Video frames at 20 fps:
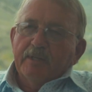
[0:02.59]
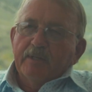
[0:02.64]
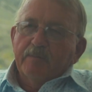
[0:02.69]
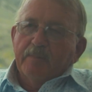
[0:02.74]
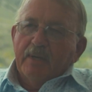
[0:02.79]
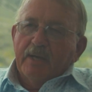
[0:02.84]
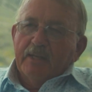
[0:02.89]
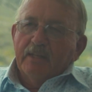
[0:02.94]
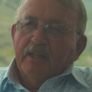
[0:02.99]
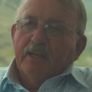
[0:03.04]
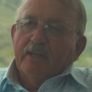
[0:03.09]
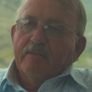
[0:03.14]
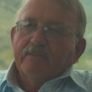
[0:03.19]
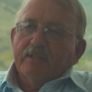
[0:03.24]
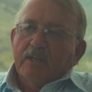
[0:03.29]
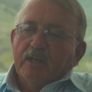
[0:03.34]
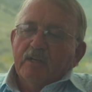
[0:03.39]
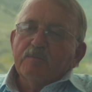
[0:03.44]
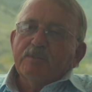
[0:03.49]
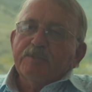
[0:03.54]
in my
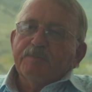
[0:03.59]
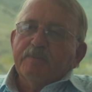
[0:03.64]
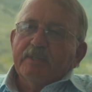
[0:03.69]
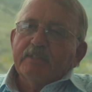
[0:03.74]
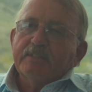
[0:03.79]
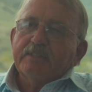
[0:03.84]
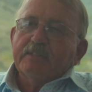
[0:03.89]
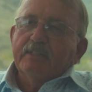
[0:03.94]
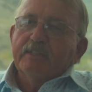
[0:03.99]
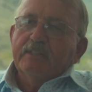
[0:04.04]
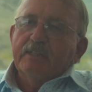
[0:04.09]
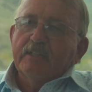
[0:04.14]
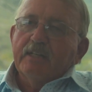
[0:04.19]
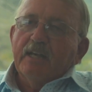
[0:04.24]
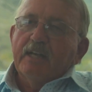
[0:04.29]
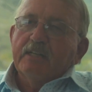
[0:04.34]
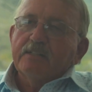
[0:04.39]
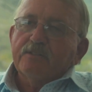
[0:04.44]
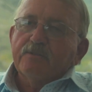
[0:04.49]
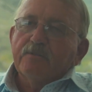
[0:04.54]
lifetime, especially the
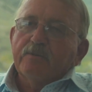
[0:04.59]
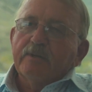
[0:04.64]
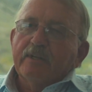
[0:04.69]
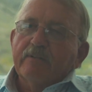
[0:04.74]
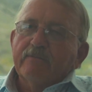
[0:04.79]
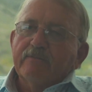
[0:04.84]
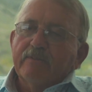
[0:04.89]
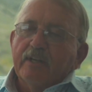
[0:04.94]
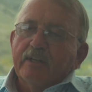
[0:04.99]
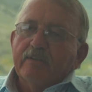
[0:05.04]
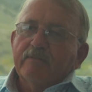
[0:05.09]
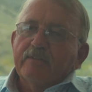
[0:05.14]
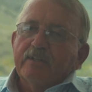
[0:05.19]
last 25